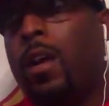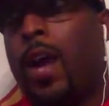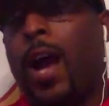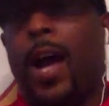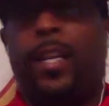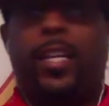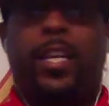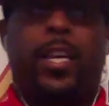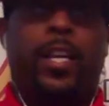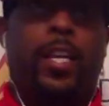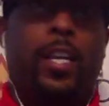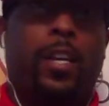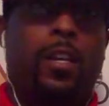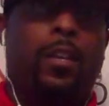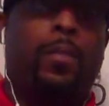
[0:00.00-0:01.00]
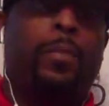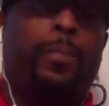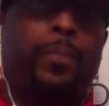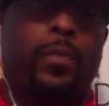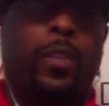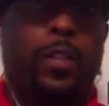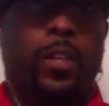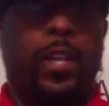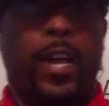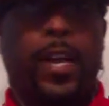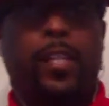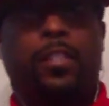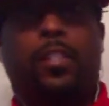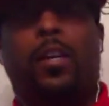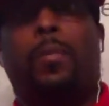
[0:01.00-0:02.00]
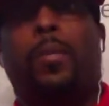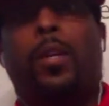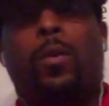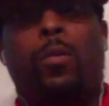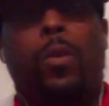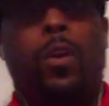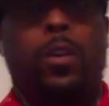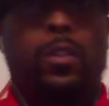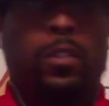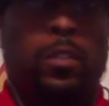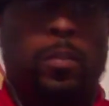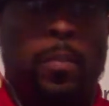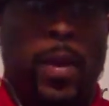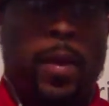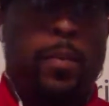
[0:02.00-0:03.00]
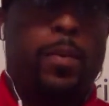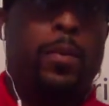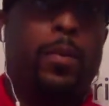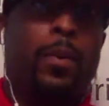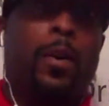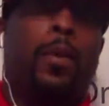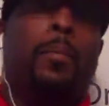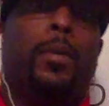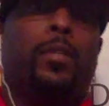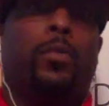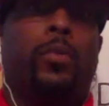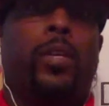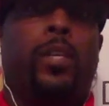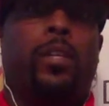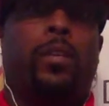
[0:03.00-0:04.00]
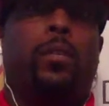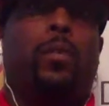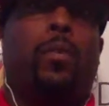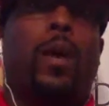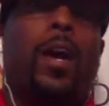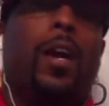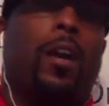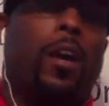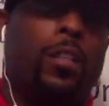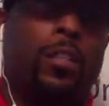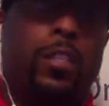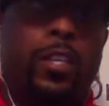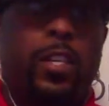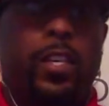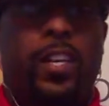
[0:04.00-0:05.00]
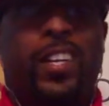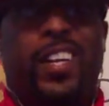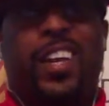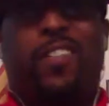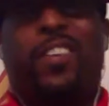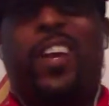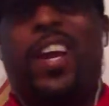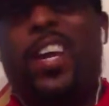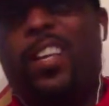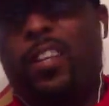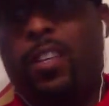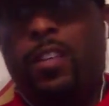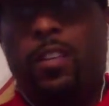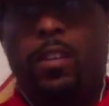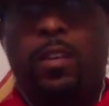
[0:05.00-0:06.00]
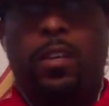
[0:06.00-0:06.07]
I did hear there is something in the works, maybe between Ryan Garcia and David Haney.